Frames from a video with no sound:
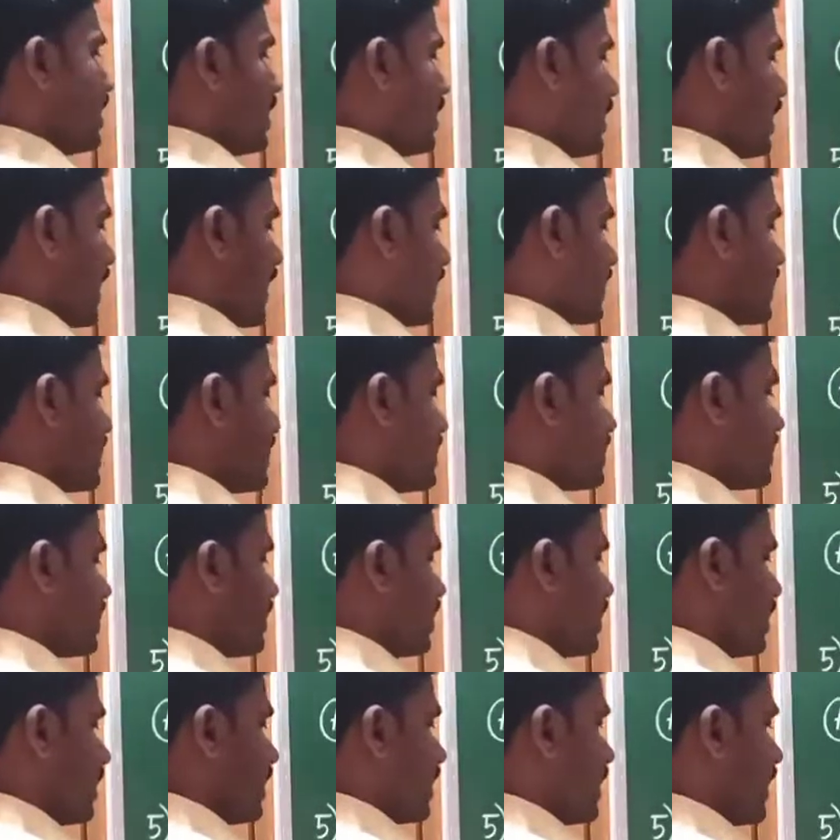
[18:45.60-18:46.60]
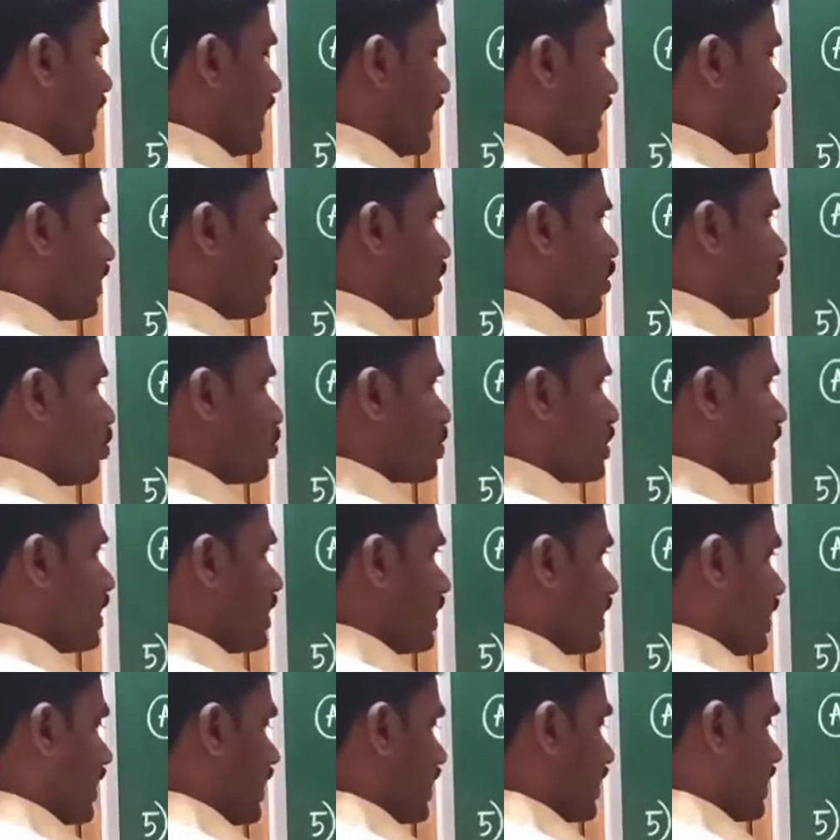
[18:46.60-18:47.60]
like this,
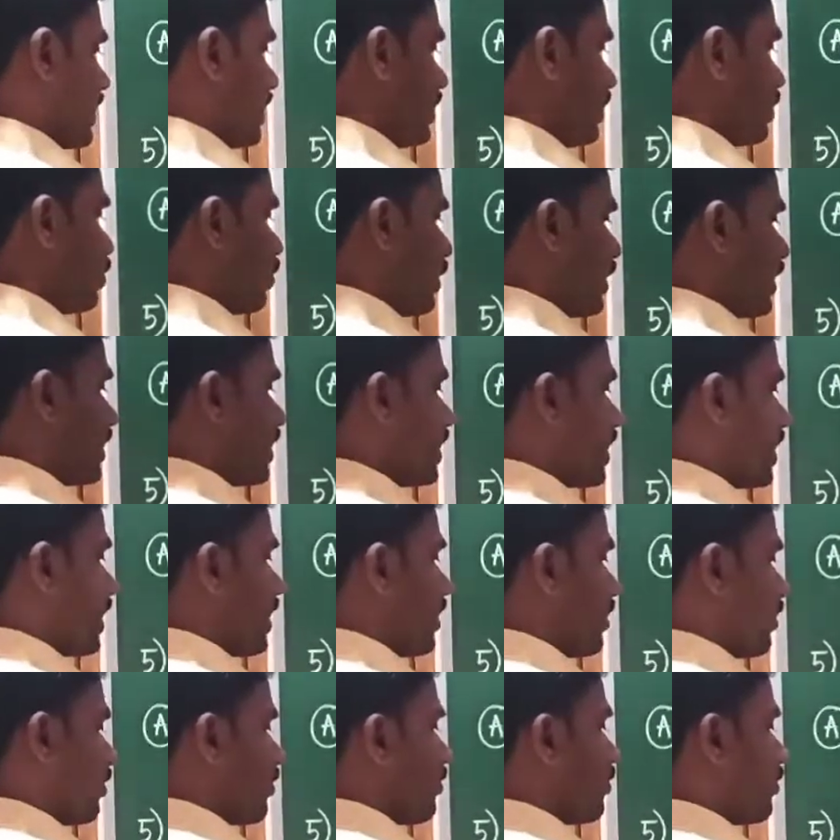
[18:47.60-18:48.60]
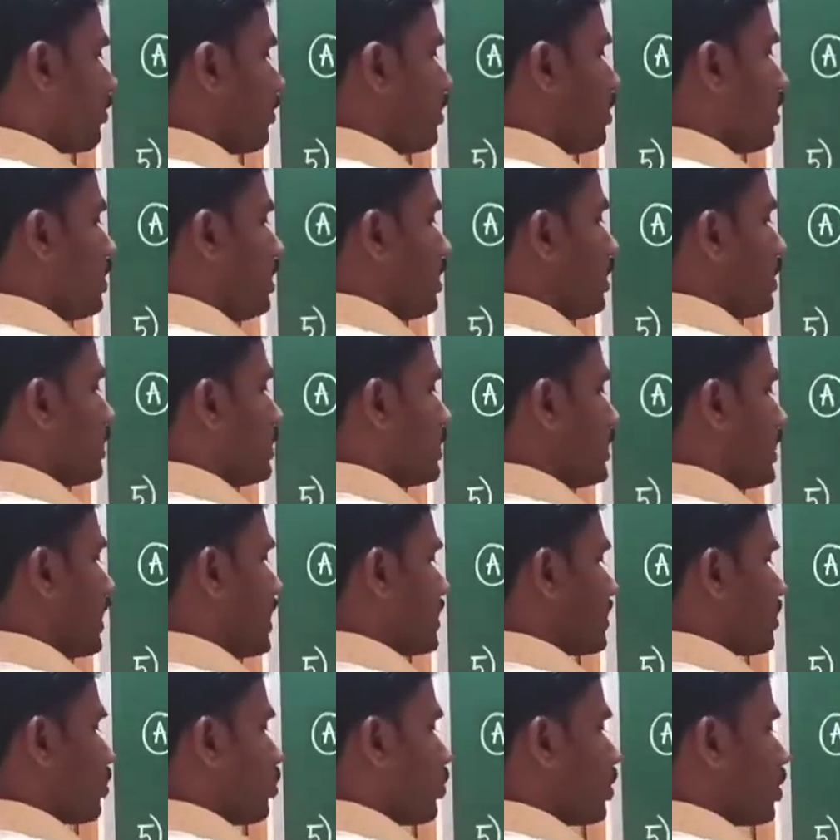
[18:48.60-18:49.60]
8820.
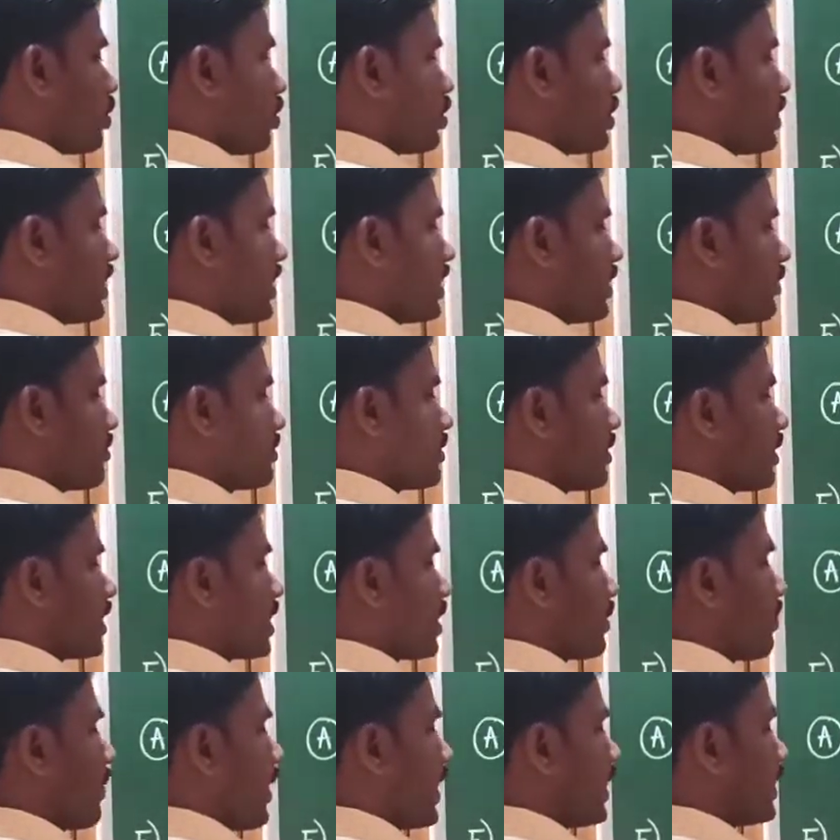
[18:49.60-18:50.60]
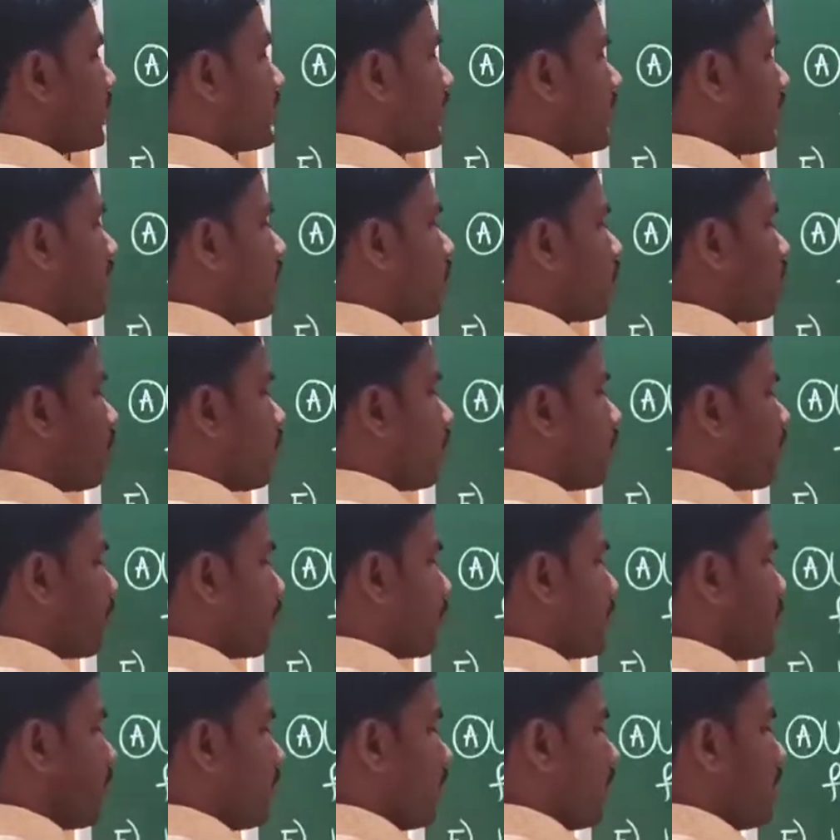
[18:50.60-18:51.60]
Yes, we know the divisibility by 3 rule.
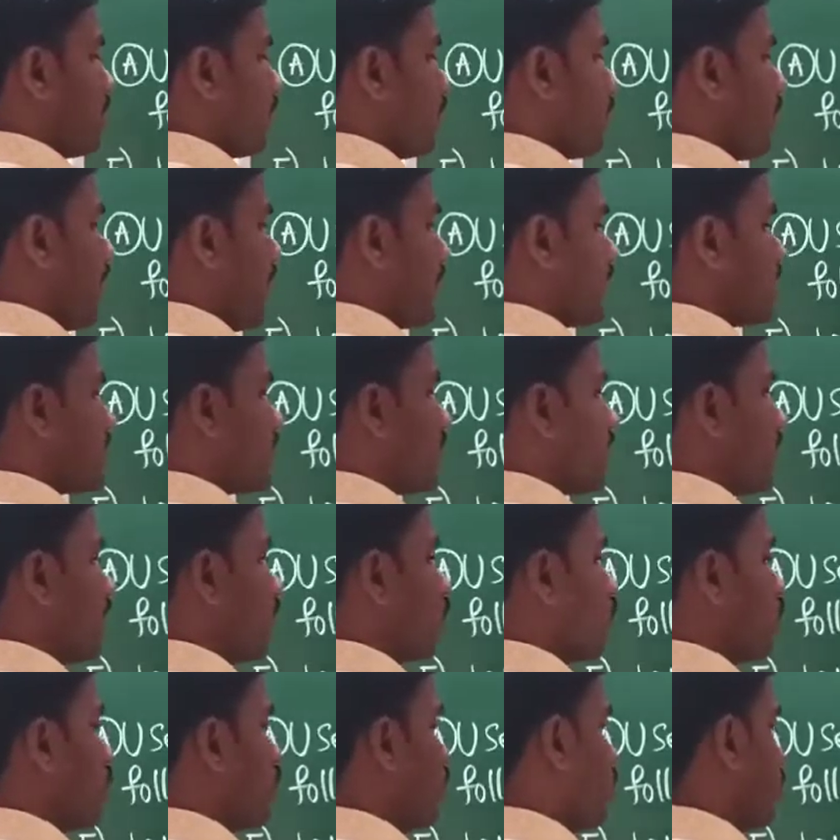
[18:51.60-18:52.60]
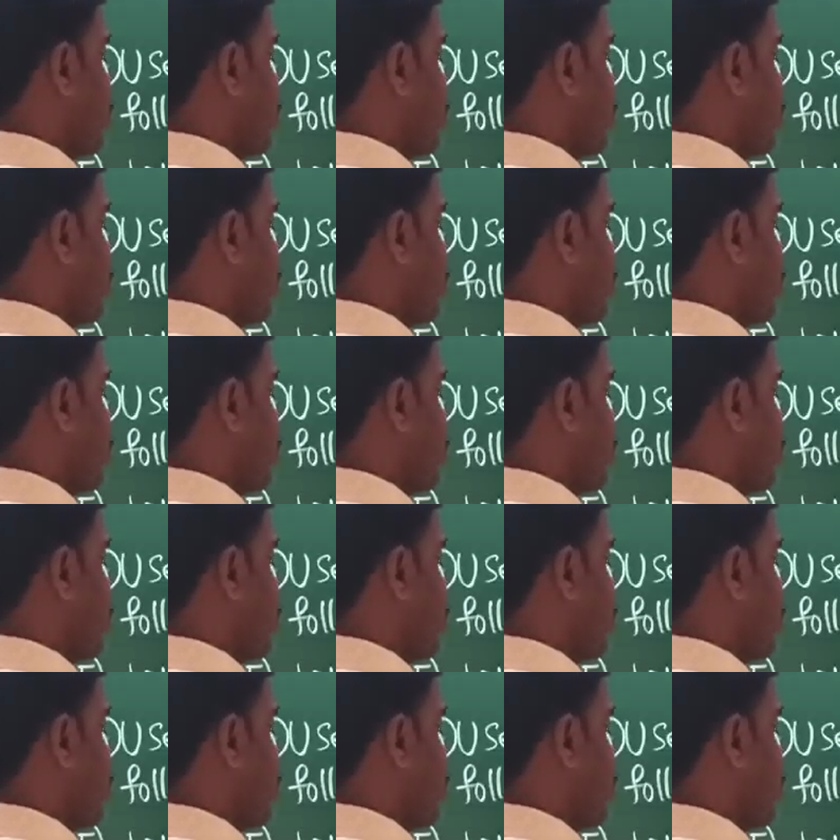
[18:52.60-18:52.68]
By 3 rule we